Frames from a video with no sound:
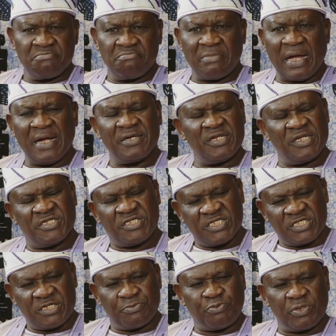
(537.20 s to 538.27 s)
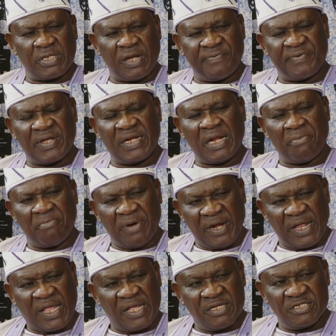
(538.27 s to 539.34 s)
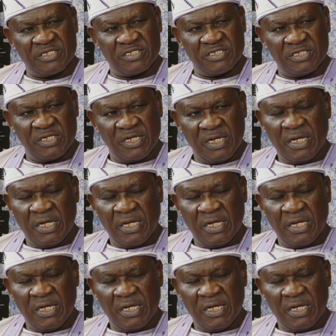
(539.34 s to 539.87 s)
My relationship with African Americans